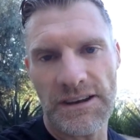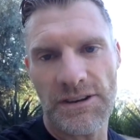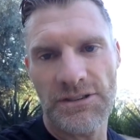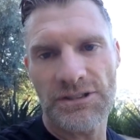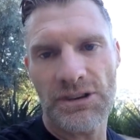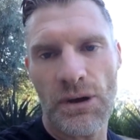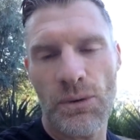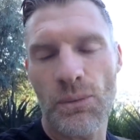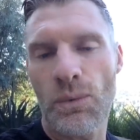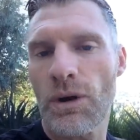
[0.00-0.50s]
And
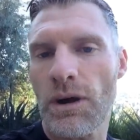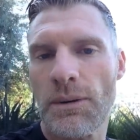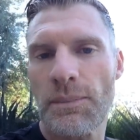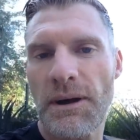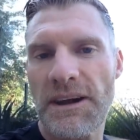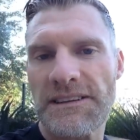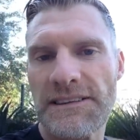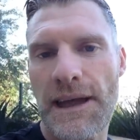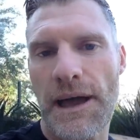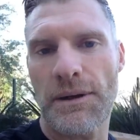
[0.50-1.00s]
so we're going to
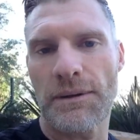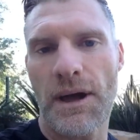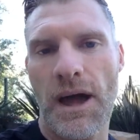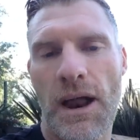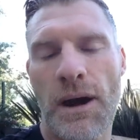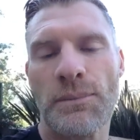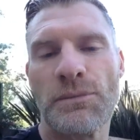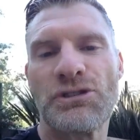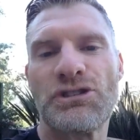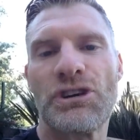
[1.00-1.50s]
break it down,
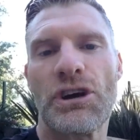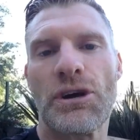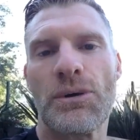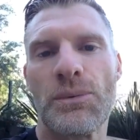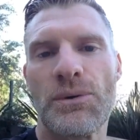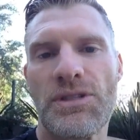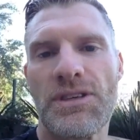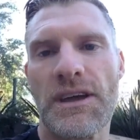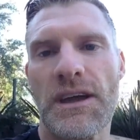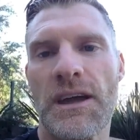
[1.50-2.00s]
and I'm going to share it
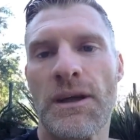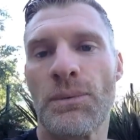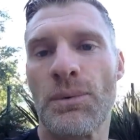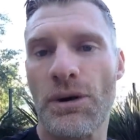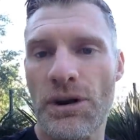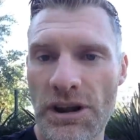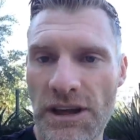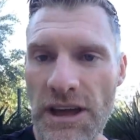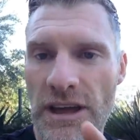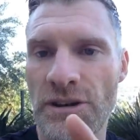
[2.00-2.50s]
with you, and we're
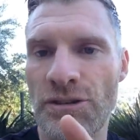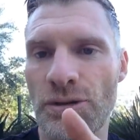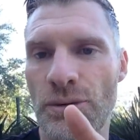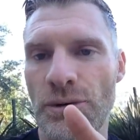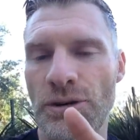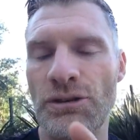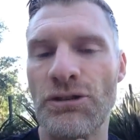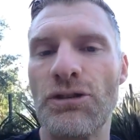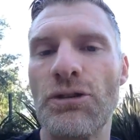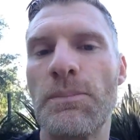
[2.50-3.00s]
going to, again, do
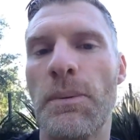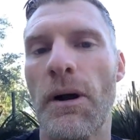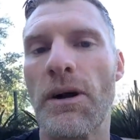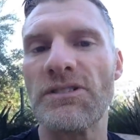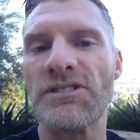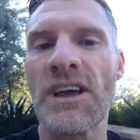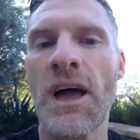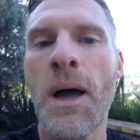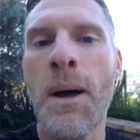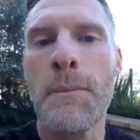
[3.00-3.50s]
it in 2
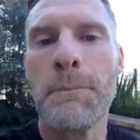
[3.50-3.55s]
parts,